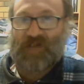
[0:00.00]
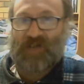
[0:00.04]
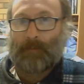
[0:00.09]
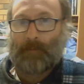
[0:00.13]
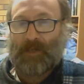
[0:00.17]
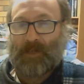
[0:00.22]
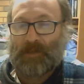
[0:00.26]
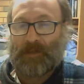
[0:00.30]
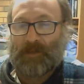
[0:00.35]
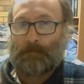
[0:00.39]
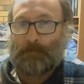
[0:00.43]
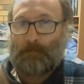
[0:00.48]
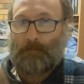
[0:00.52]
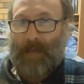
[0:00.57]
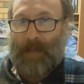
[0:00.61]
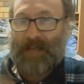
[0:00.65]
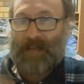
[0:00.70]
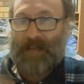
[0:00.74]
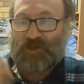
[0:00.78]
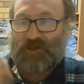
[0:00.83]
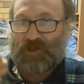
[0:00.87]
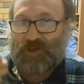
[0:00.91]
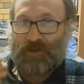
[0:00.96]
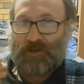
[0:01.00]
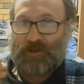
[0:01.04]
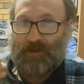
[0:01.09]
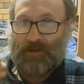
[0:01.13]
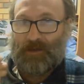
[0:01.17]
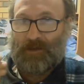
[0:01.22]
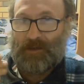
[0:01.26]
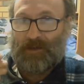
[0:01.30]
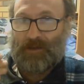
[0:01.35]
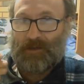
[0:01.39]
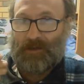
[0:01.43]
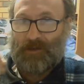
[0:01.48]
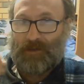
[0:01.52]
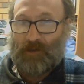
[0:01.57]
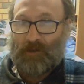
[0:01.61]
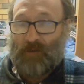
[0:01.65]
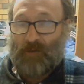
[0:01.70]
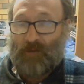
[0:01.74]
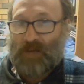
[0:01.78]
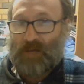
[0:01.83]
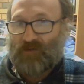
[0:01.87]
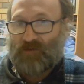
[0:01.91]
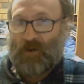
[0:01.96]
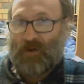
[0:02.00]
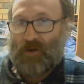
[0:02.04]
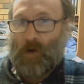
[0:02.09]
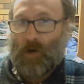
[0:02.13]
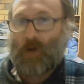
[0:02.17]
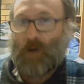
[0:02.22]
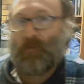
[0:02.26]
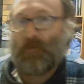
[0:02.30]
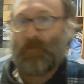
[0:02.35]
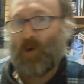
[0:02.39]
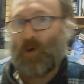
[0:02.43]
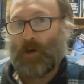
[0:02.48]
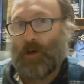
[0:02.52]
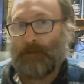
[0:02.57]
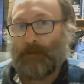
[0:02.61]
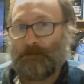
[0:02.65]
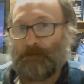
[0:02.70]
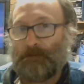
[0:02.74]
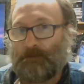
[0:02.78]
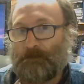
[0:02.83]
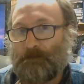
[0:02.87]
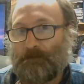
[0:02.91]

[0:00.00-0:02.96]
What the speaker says: something to match... your retro hi-fi.